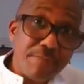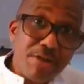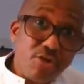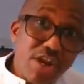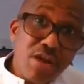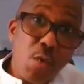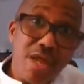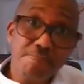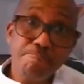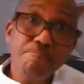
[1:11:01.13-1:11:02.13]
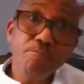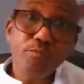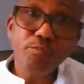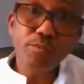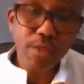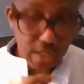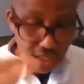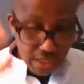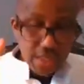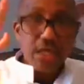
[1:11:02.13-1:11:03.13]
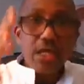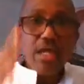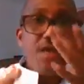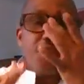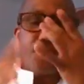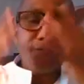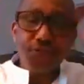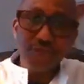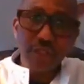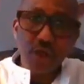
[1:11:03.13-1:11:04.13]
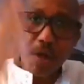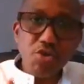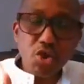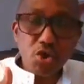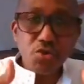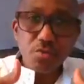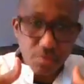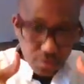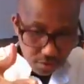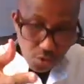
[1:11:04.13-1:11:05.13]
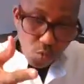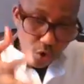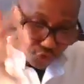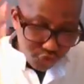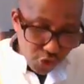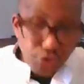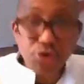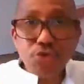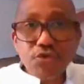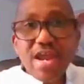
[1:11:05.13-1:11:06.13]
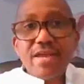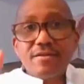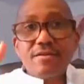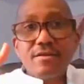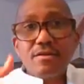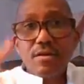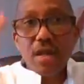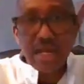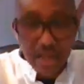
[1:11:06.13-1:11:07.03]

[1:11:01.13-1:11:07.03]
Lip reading: time to run away. If the commission was structured right and